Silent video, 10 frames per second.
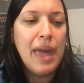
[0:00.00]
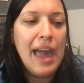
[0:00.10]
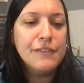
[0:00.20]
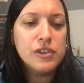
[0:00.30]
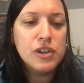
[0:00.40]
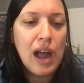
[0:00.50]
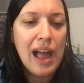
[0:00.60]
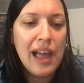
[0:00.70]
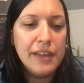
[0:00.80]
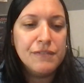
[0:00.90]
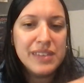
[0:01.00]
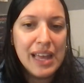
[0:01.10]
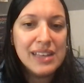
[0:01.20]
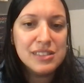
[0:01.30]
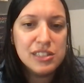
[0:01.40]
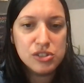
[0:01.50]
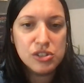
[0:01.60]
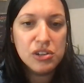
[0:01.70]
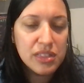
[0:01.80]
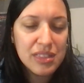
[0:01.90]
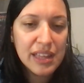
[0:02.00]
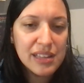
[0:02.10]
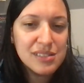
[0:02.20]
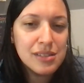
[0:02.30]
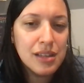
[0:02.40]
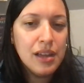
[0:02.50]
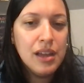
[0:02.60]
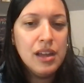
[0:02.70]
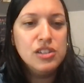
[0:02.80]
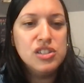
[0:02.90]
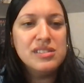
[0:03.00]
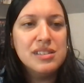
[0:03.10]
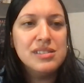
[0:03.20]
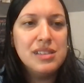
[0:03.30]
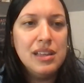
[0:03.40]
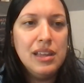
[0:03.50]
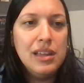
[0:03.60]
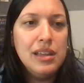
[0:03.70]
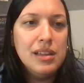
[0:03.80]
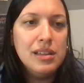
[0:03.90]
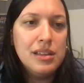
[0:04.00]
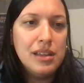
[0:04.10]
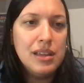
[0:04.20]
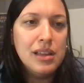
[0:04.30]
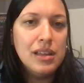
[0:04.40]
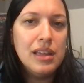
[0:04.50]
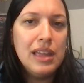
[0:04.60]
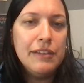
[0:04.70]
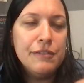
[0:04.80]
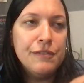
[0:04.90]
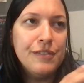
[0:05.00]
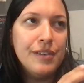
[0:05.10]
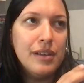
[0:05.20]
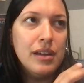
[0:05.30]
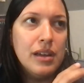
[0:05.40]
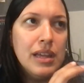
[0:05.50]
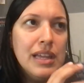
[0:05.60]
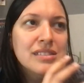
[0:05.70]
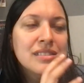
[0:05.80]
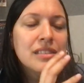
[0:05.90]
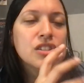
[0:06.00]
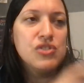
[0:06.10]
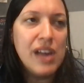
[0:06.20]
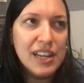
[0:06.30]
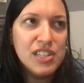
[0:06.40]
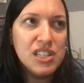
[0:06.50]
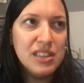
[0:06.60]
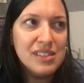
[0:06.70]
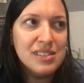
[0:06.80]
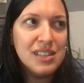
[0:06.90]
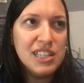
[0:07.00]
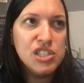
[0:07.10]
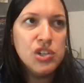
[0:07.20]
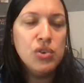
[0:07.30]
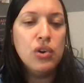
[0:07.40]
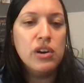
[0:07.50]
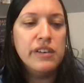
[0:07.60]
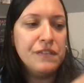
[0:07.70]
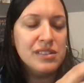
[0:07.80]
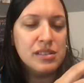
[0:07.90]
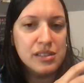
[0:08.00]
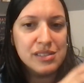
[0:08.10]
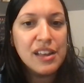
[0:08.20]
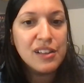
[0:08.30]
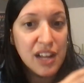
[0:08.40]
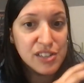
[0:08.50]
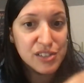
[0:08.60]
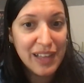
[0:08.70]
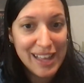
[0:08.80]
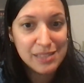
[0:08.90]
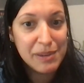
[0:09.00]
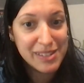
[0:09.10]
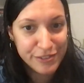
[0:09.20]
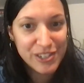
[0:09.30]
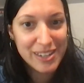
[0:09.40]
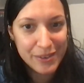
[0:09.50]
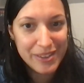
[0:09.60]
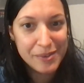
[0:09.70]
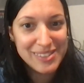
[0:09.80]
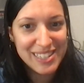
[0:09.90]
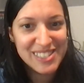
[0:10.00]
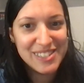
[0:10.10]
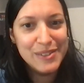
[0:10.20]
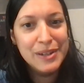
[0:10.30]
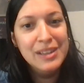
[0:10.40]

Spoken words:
After I've tested certain things, just to see if it's the strategy that's the issue or if it's the psychological aspect of trading where that was the issue.